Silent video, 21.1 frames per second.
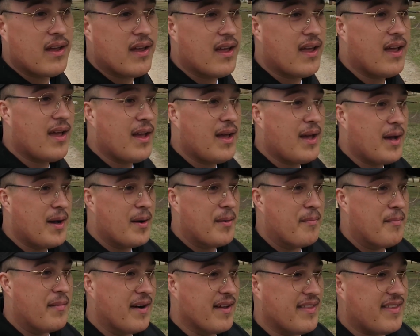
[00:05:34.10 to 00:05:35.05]
Screw the
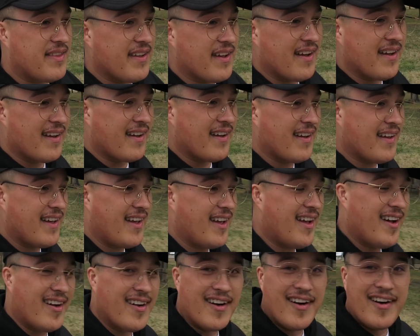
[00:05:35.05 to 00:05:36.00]
town, but
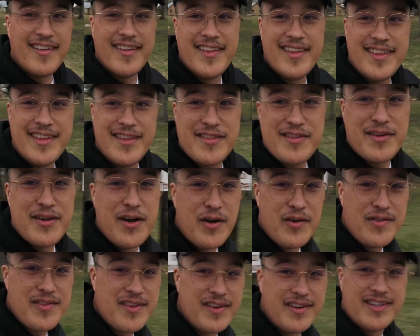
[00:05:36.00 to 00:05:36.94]
all of these
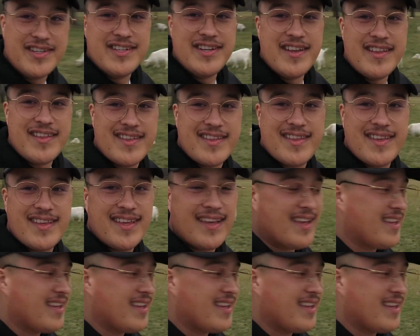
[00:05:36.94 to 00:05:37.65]
goats are just